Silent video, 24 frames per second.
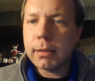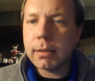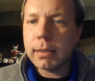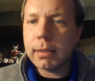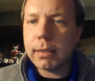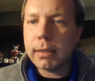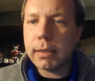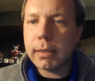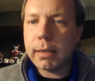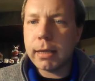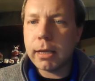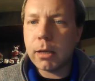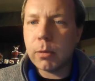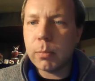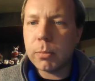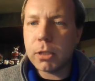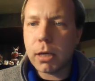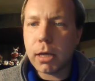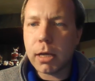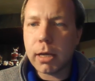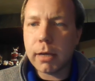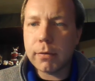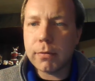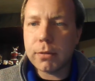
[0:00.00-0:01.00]
then it can help
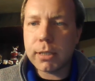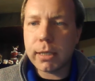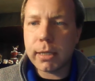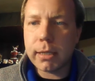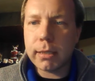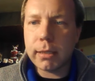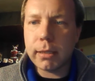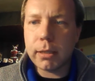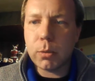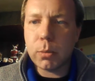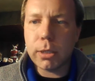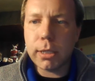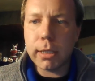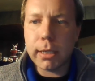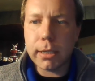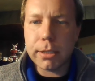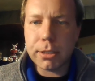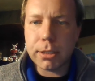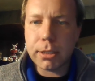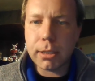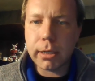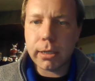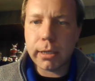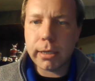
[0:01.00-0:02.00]
to offset
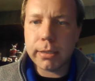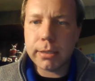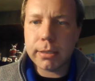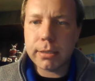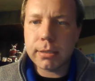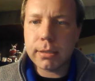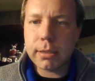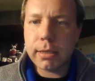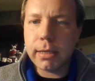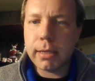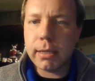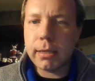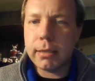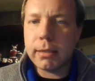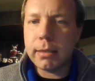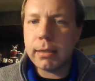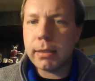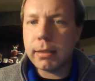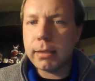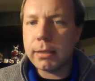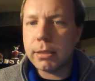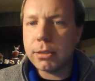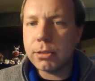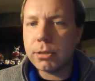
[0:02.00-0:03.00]
liquidation costs and
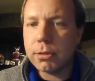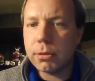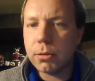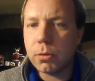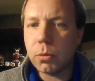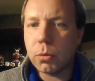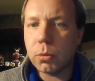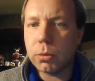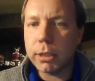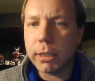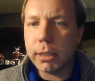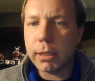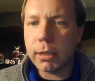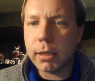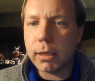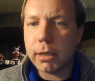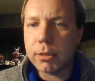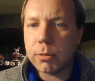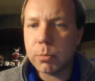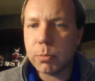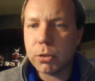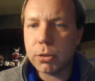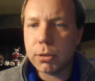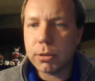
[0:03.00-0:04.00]
additional holding
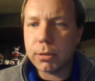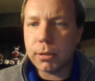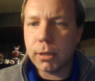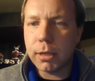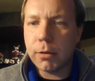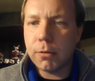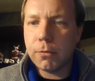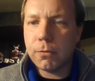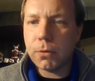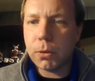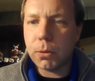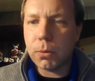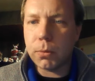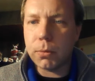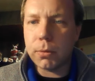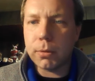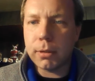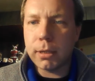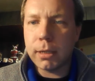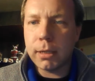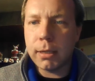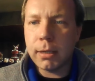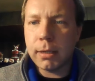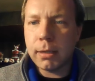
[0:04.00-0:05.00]
costs per phone
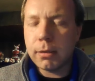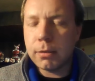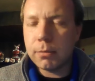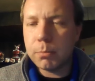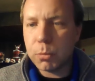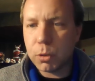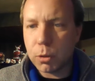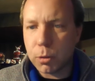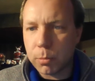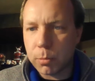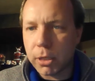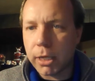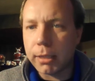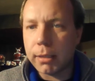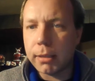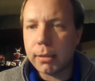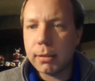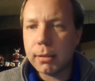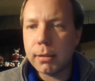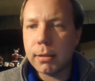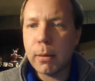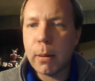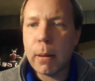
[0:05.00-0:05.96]
per month.